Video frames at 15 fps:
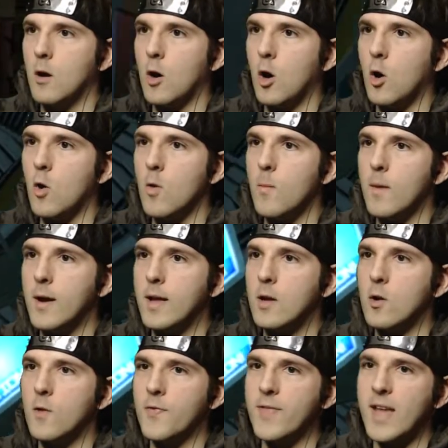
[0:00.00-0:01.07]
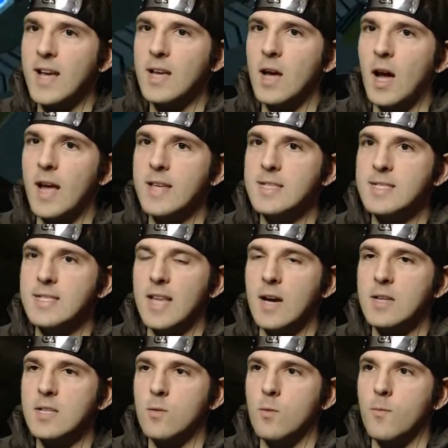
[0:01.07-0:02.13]
Oh my god, that I now
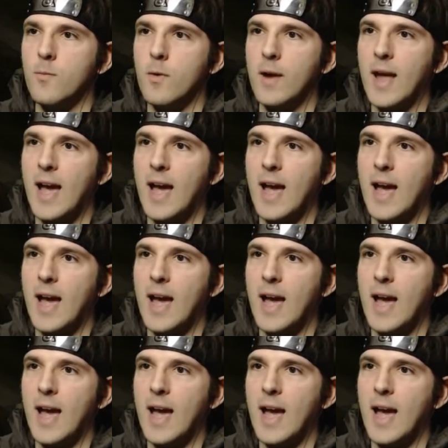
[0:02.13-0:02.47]
see what